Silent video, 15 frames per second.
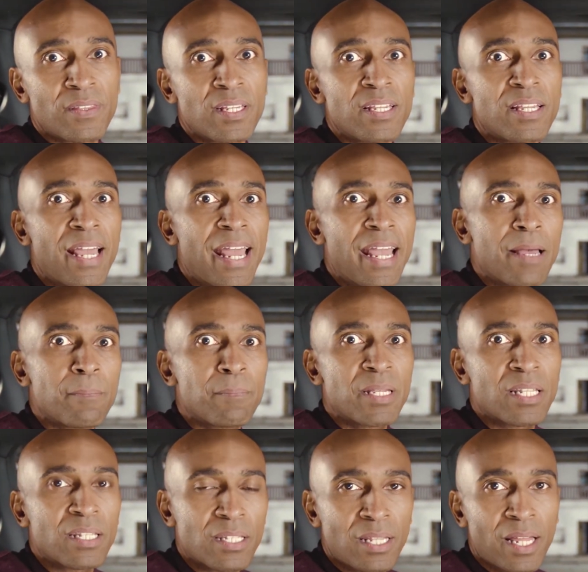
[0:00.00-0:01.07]
the
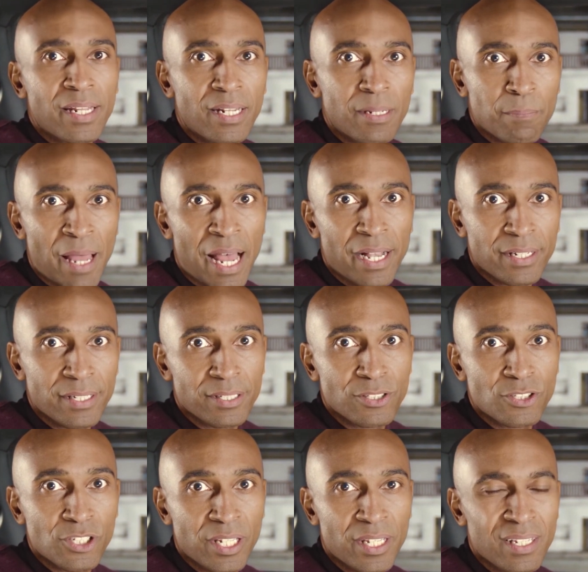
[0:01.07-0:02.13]
ambient lighting
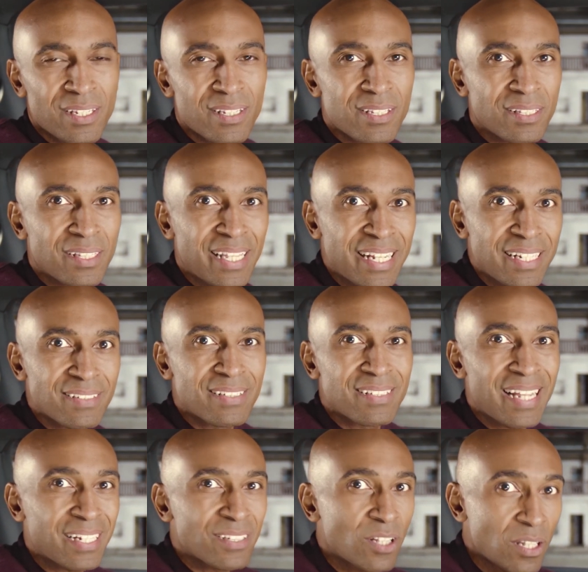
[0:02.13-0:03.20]
package is linked
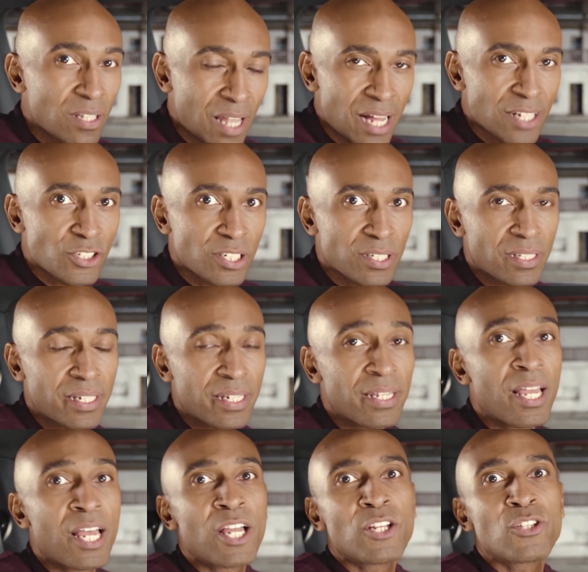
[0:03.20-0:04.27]

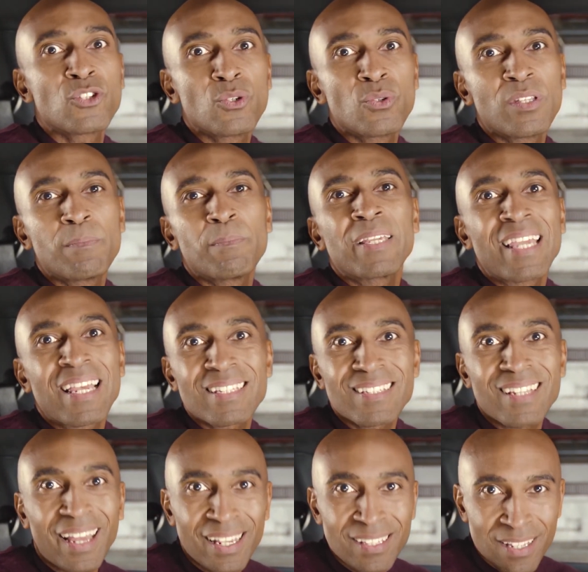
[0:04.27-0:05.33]
technologically to the pièce
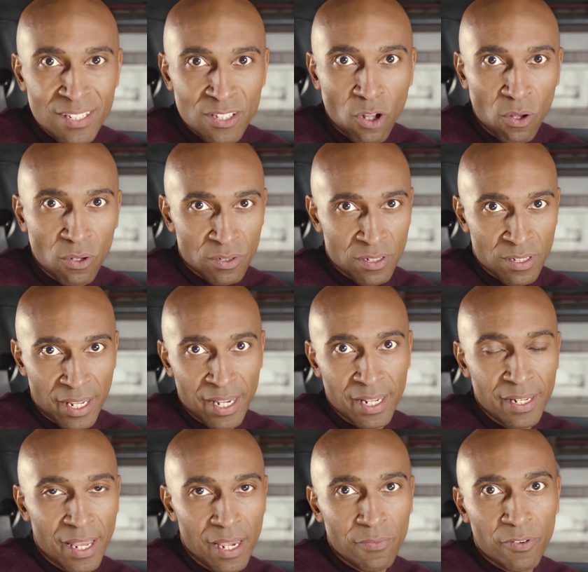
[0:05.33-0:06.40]
de résistance
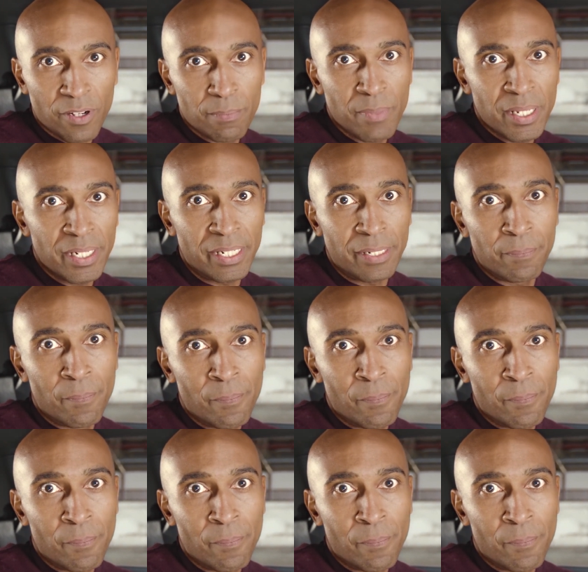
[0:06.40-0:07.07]
in every Mini.